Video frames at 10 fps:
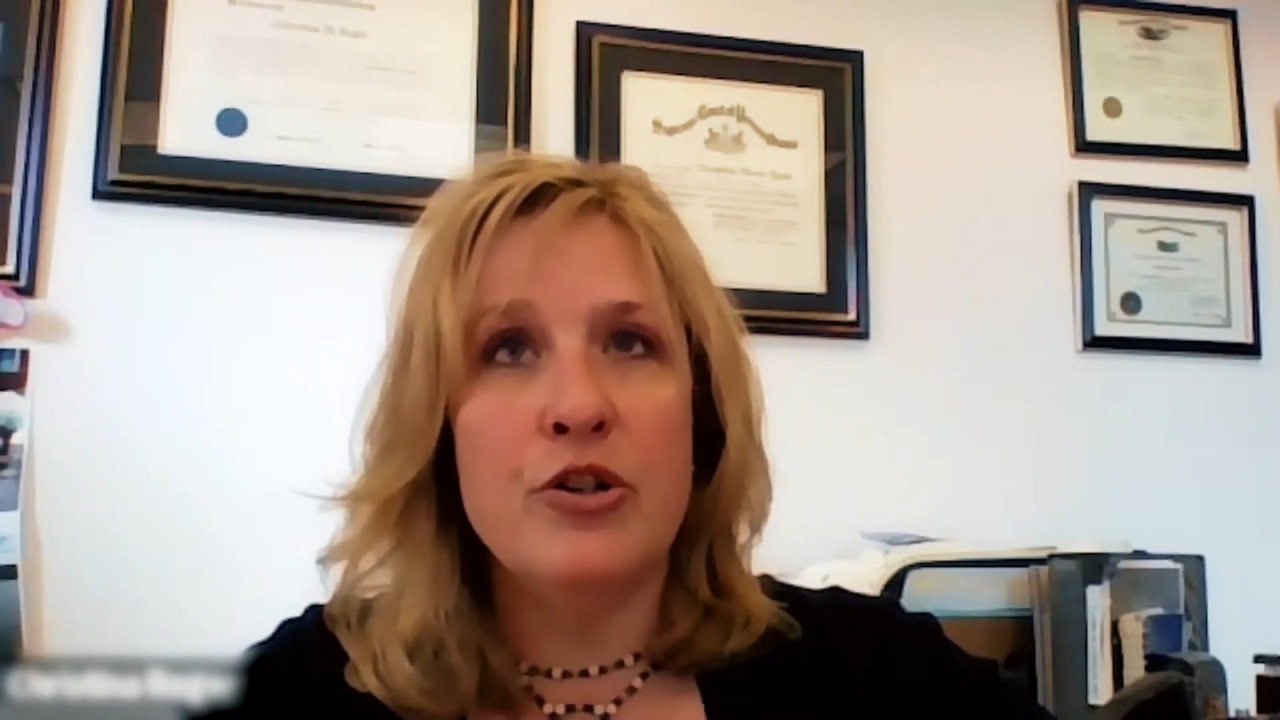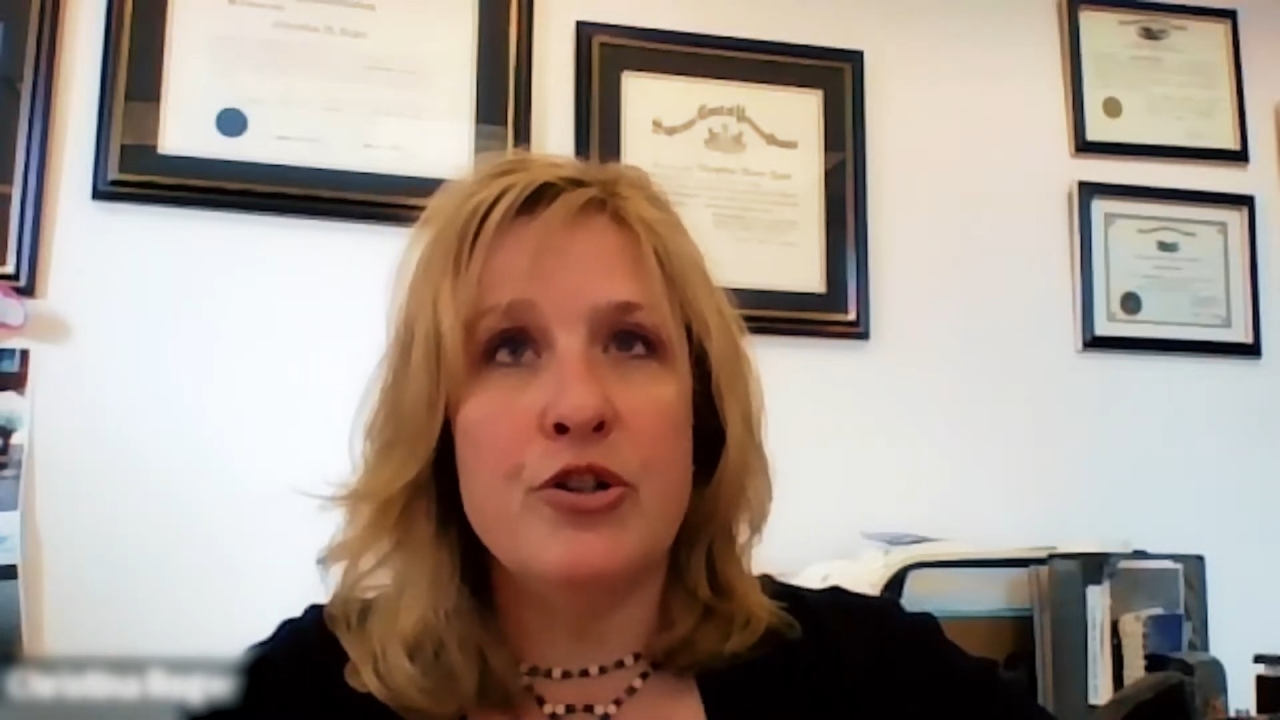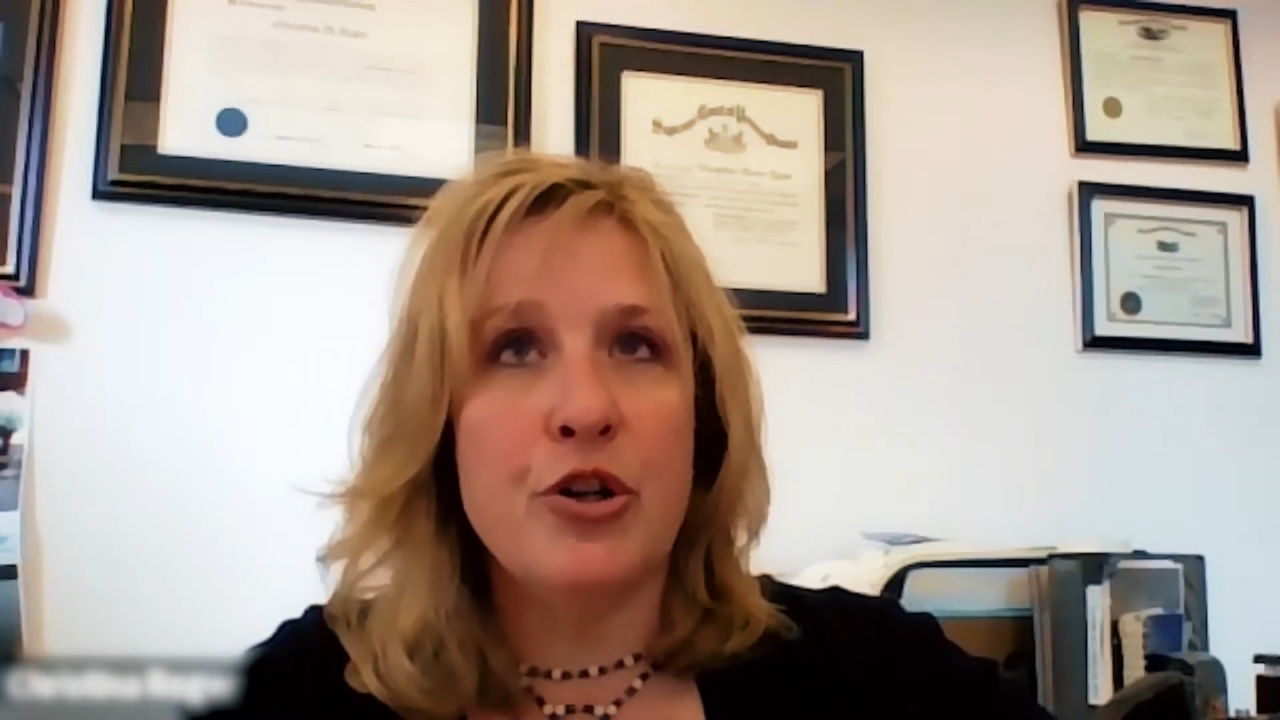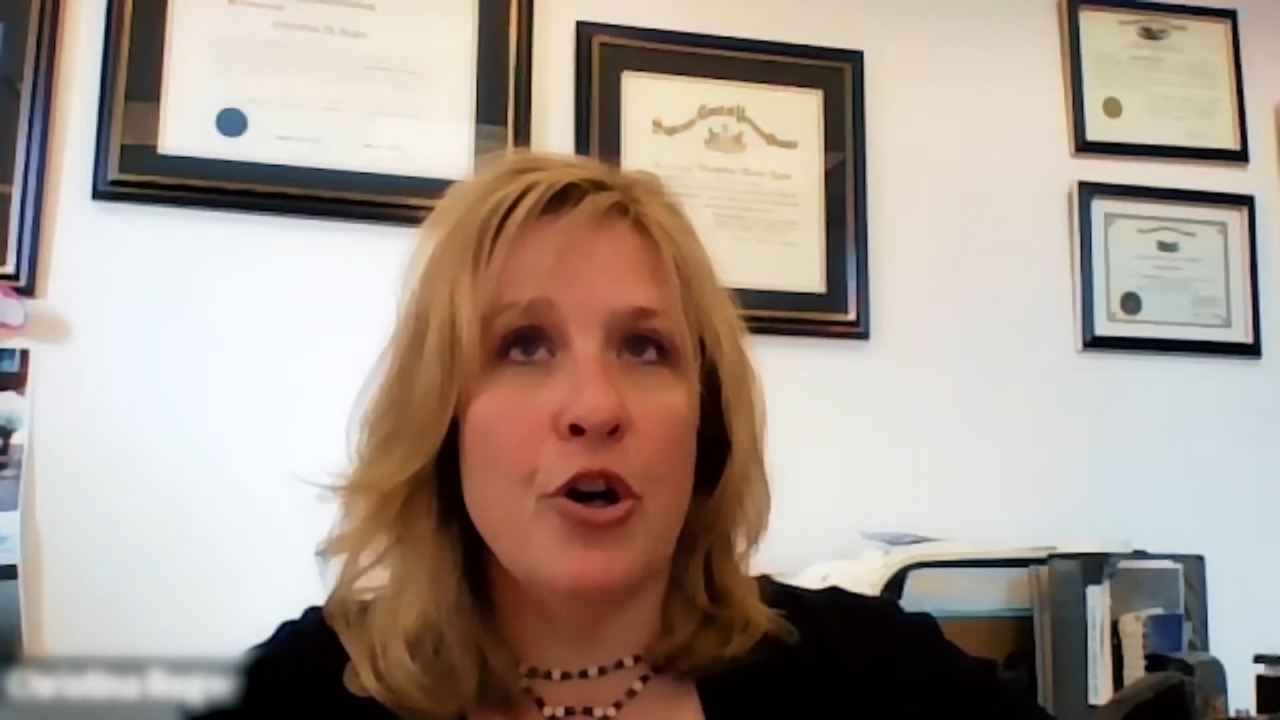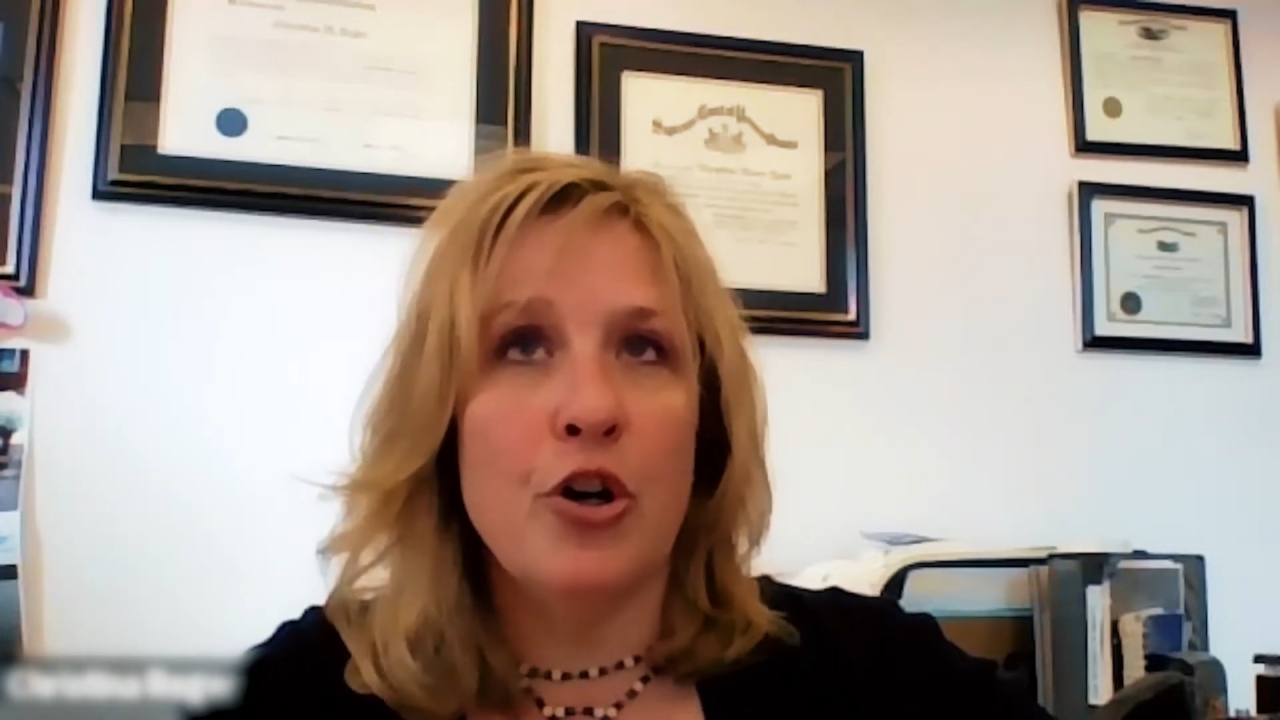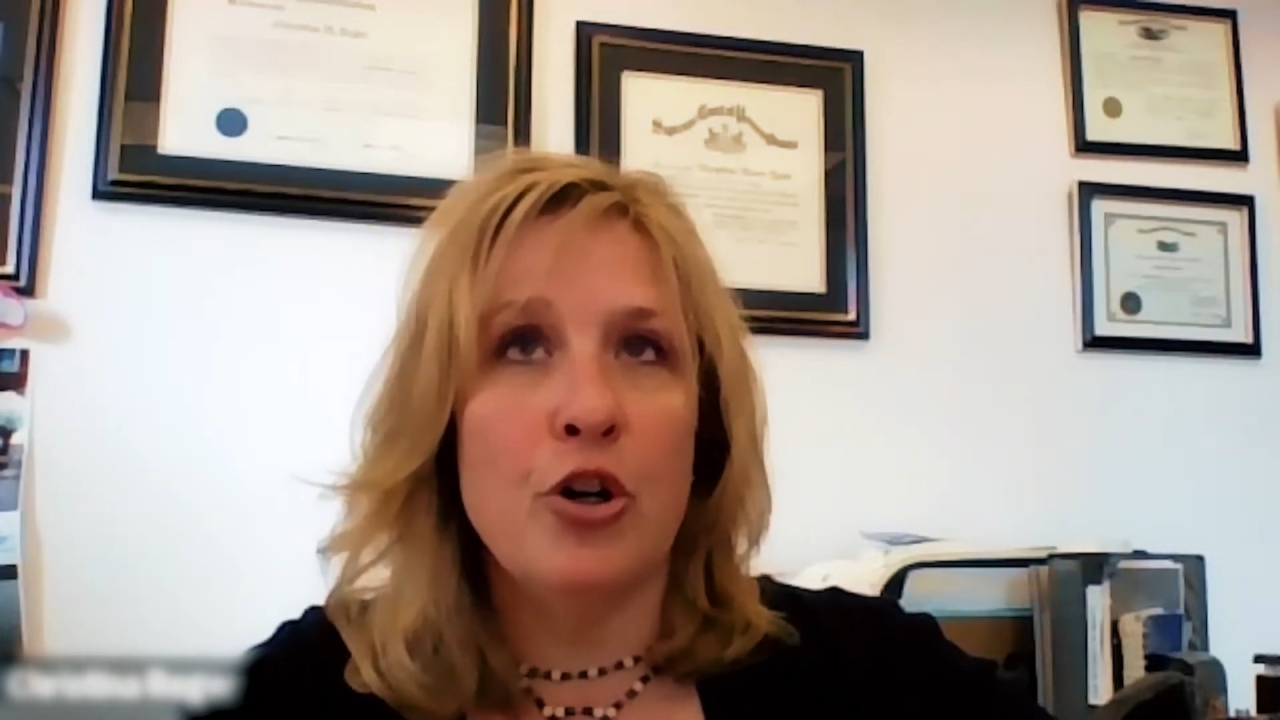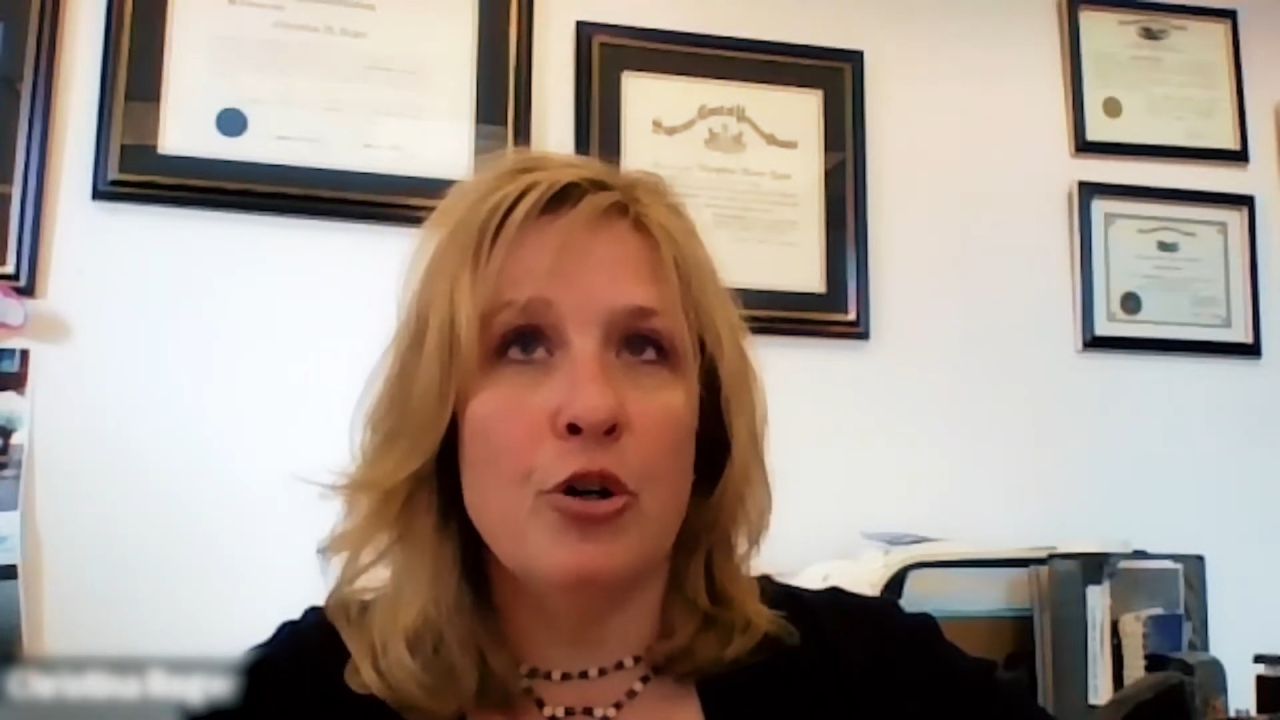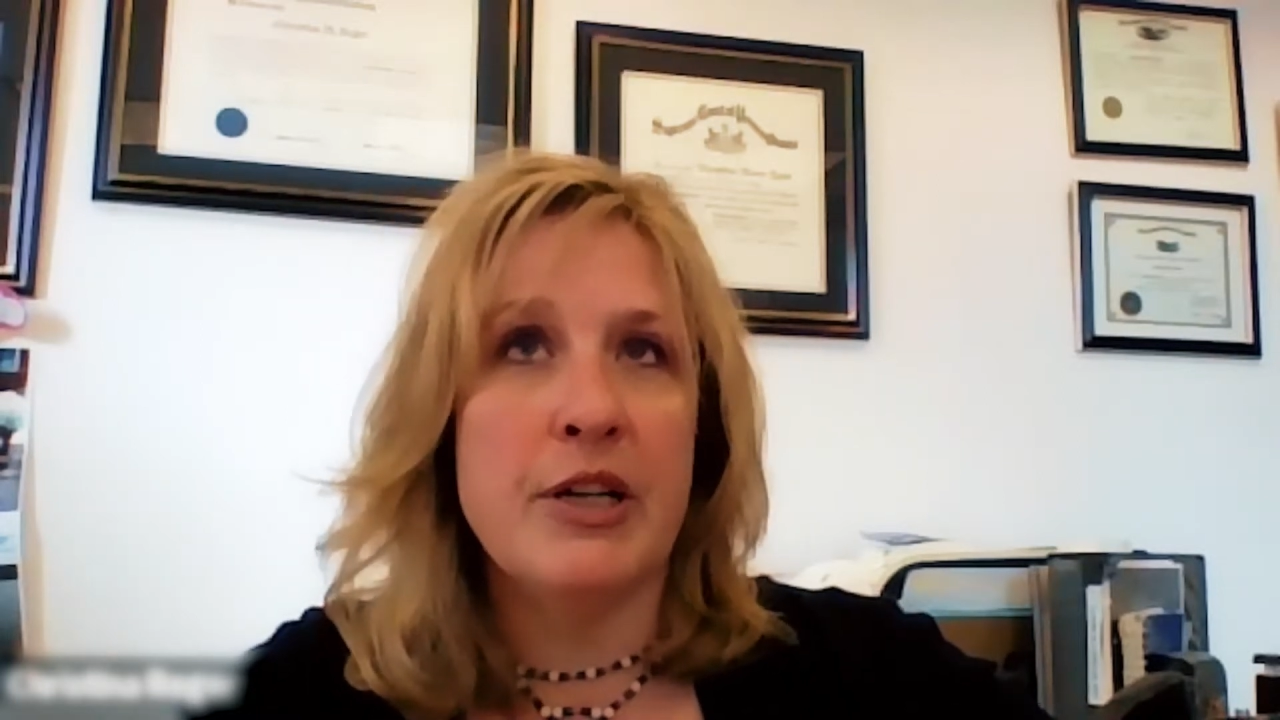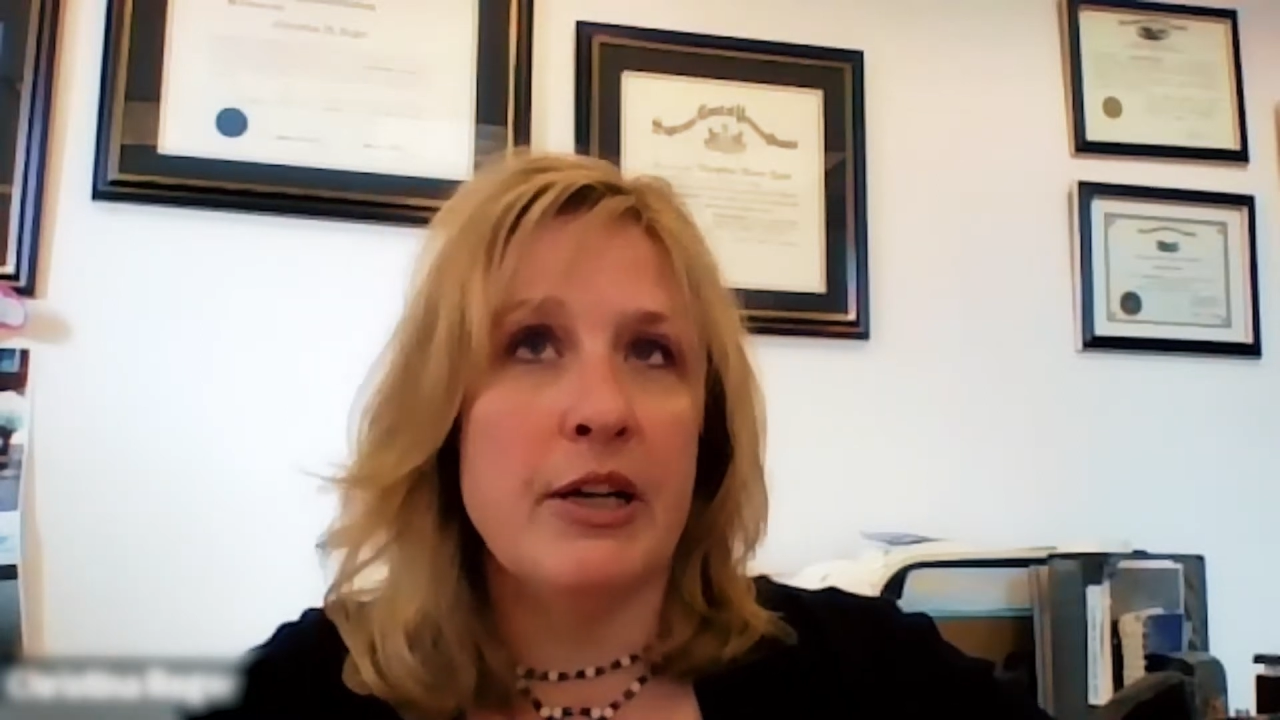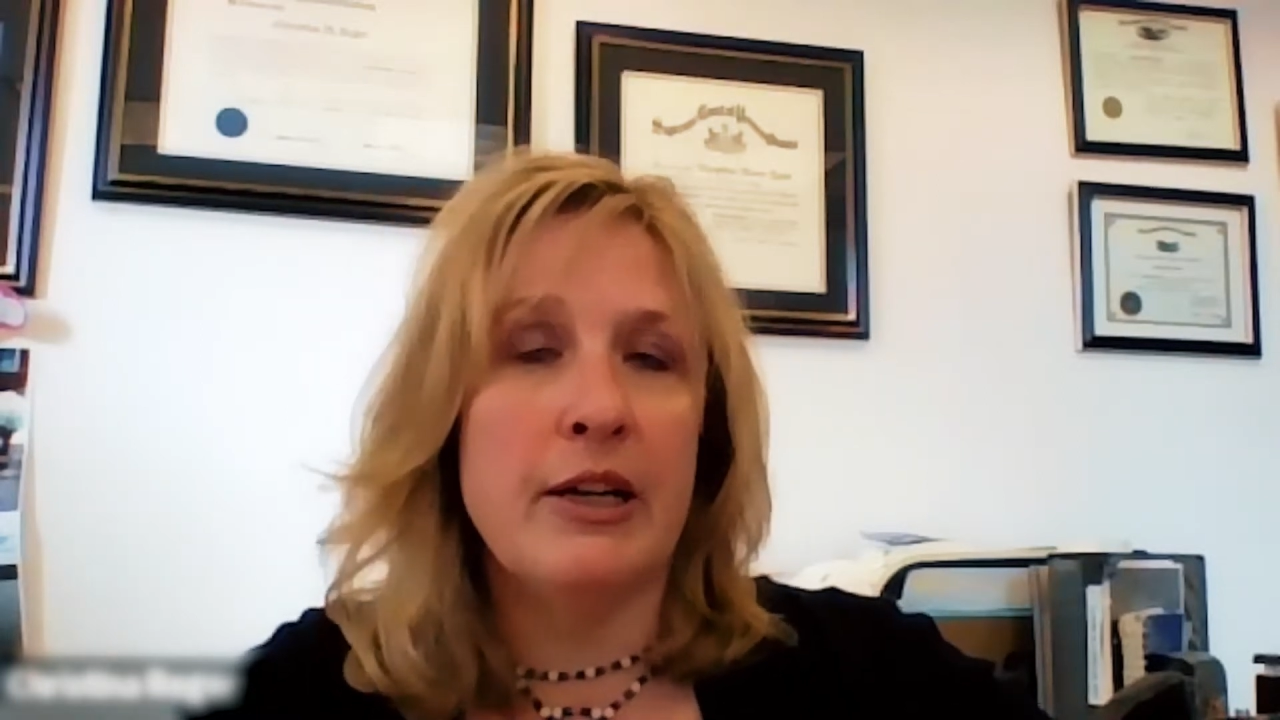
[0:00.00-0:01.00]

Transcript: terms and